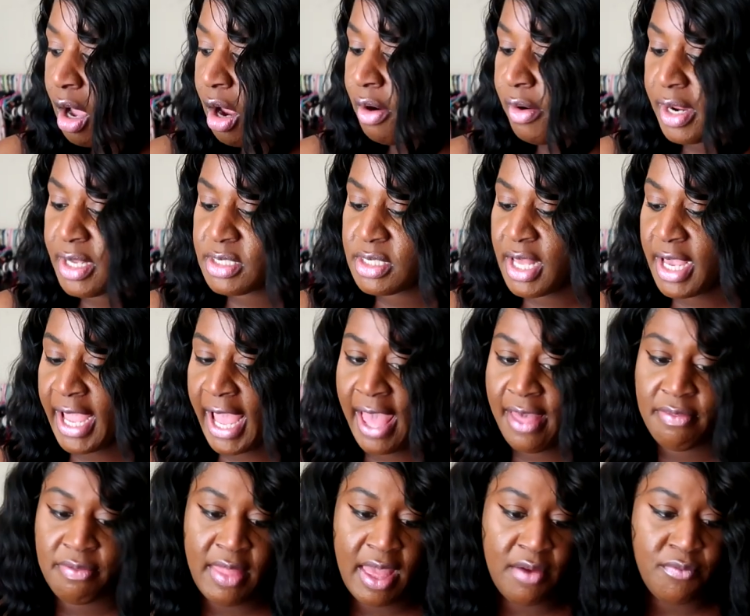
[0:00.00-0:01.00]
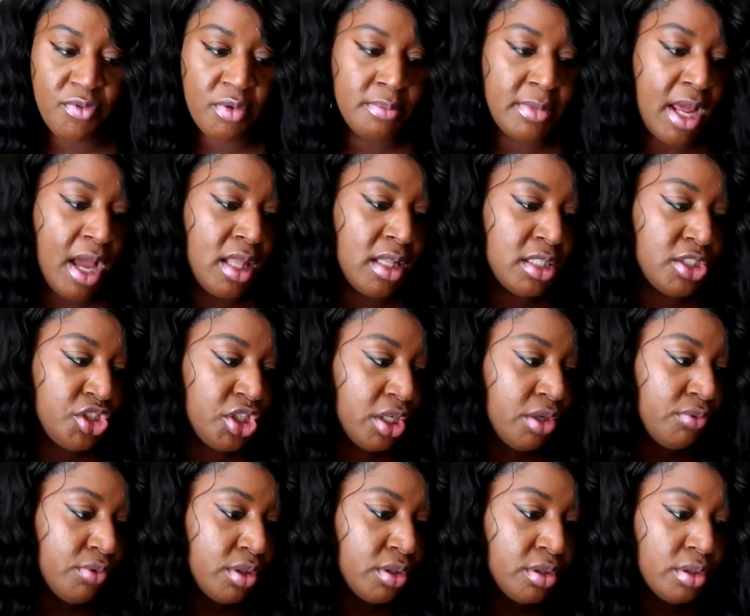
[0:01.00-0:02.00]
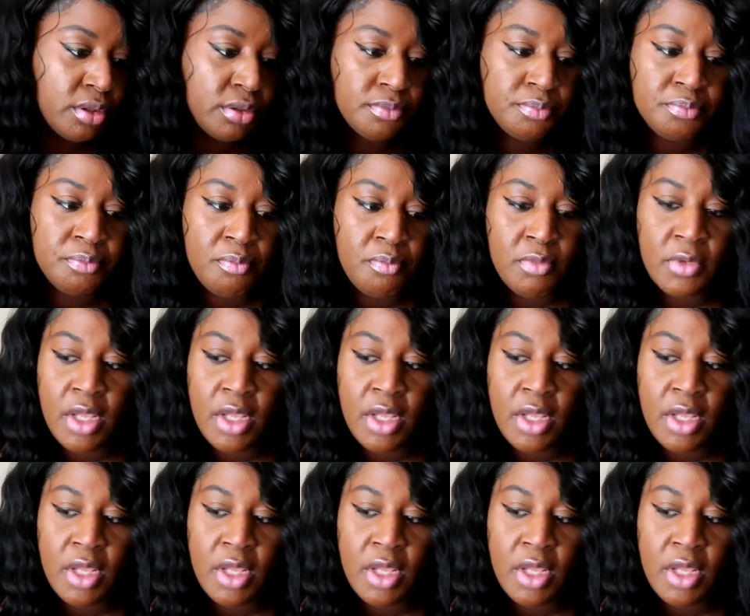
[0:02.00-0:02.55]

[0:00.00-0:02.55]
all right so i got that from dollar general